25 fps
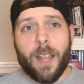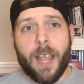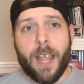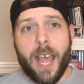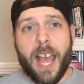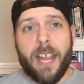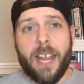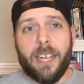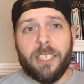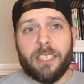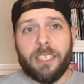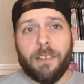
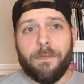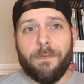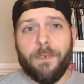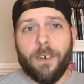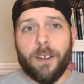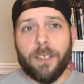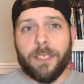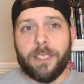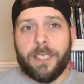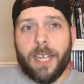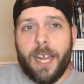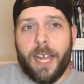It is a
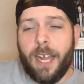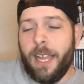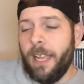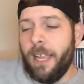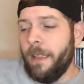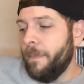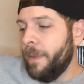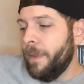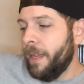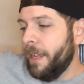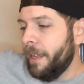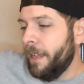fun
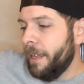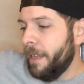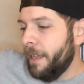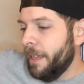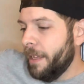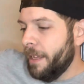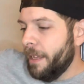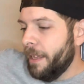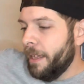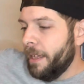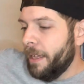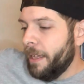time.
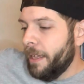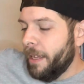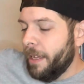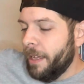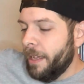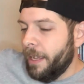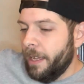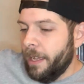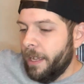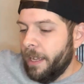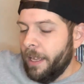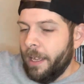
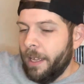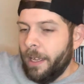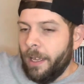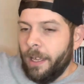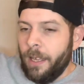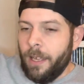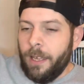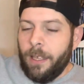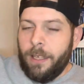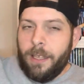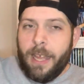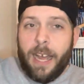
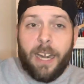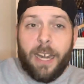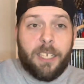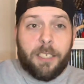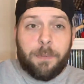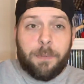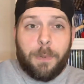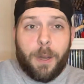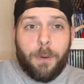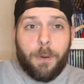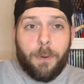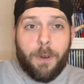That
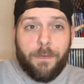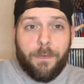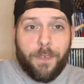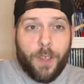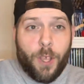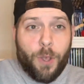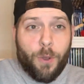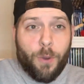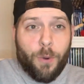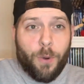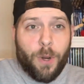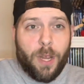is my
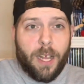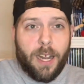review.